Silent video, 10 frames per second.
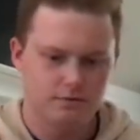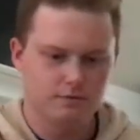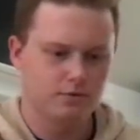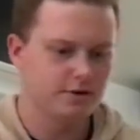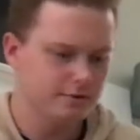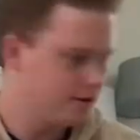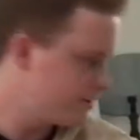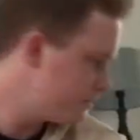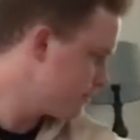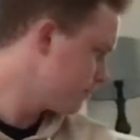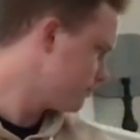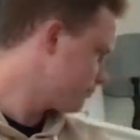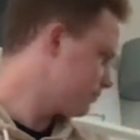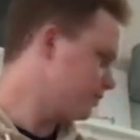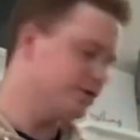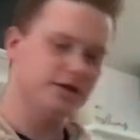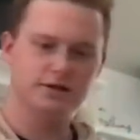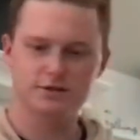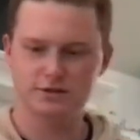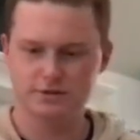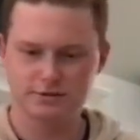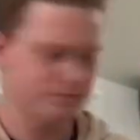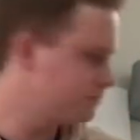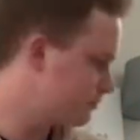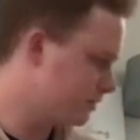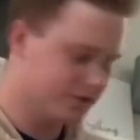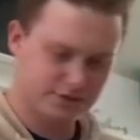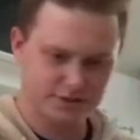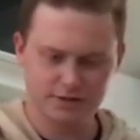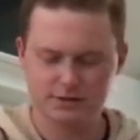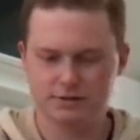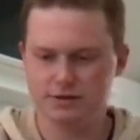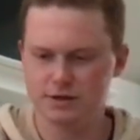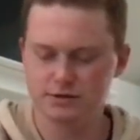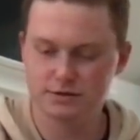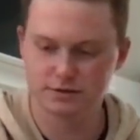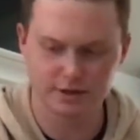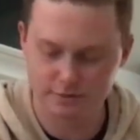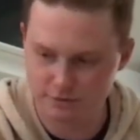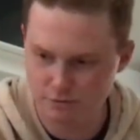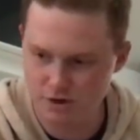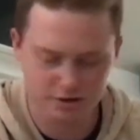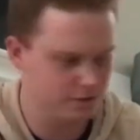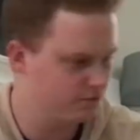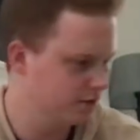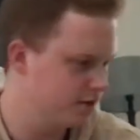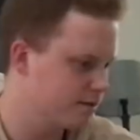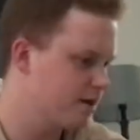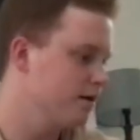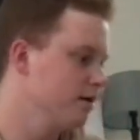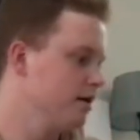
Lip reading: one 30-inch, 36-inch, I don't know why I keep forgetting that,